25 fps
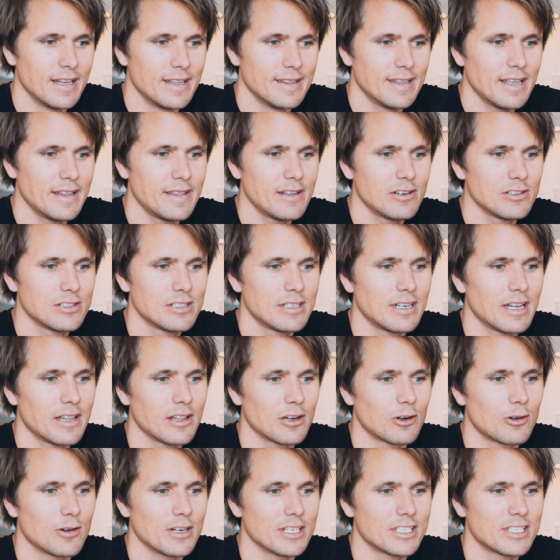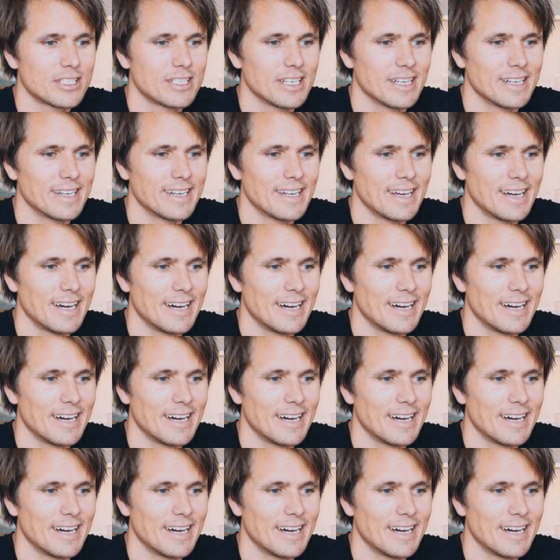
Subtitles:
Then there's another question.